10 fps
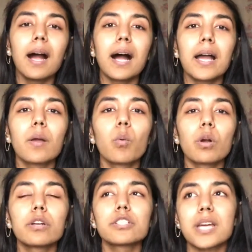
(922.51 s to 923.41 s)
I
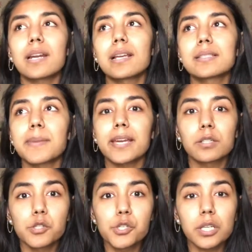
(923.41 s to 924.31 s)
want to channelize my
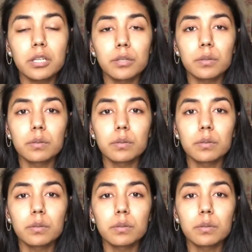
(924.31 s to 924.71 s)
energy into